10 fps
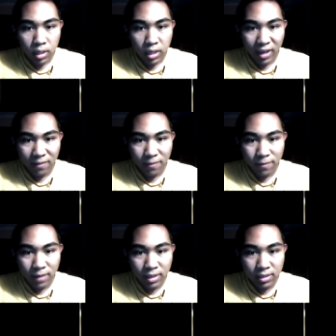I can
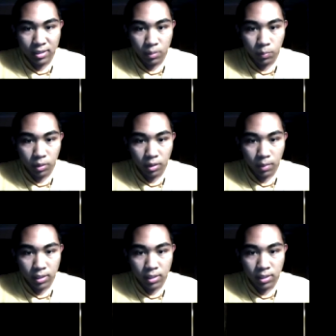feel it deep within
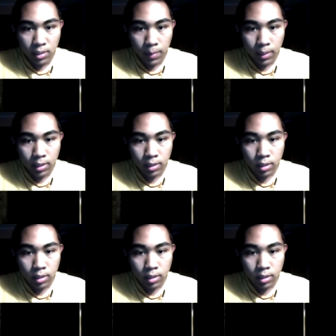my stomach.